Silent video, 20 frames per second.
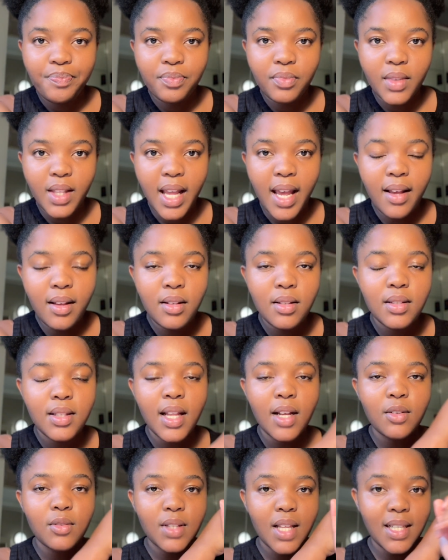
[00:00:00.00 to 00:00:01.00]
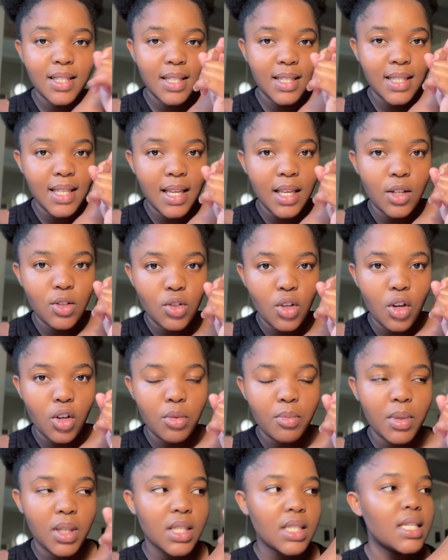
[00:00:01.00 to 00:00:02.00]
Yeah, now that's the second
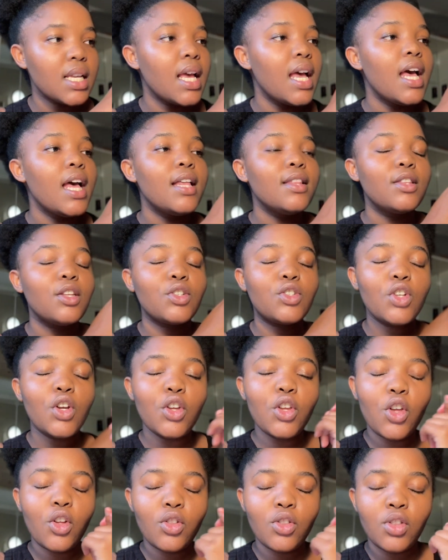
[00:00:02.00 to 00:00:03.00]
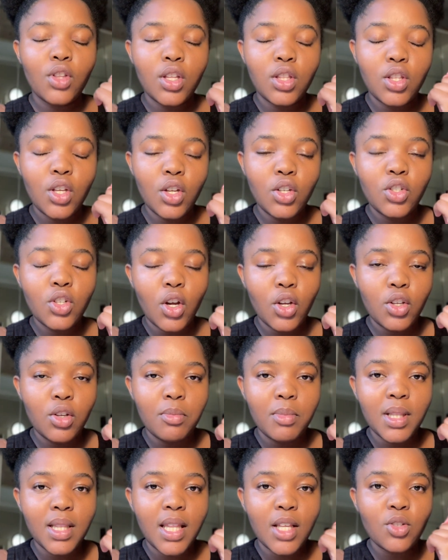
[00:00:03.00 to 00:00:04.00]
document. The third
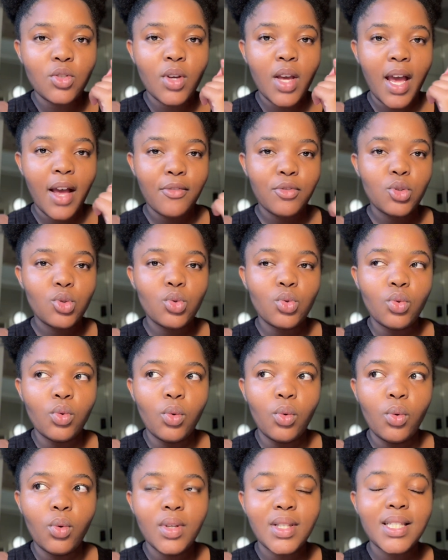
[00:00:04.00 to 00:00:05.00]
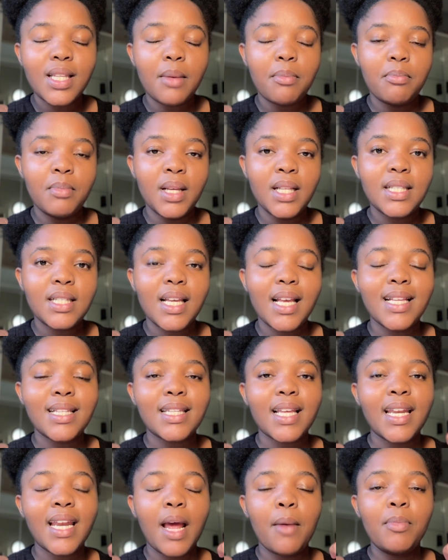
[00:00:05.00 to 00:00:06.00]
document that you have to submit is
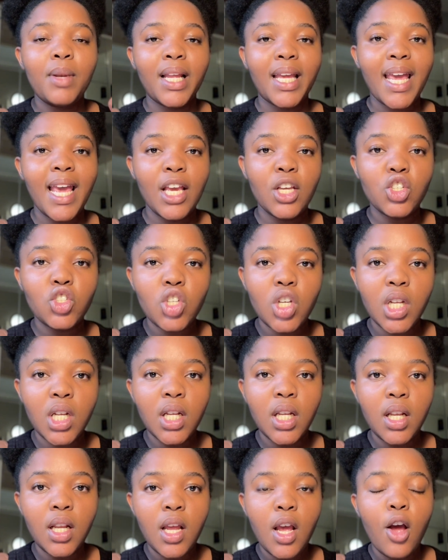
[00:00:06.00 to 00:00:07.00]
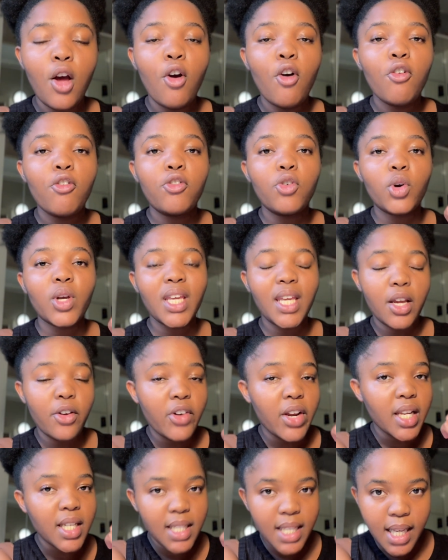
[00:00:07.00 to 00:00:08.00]
an application for
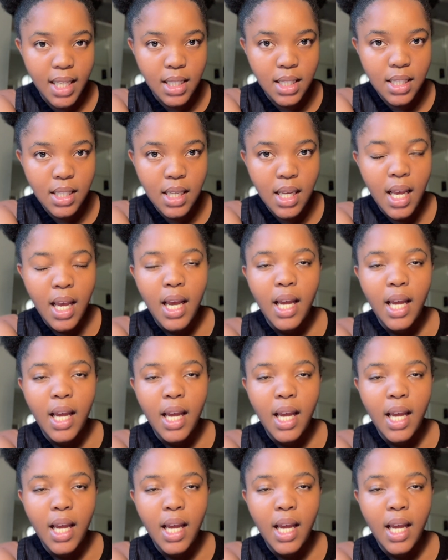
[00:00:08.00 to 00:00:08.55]
hearing date.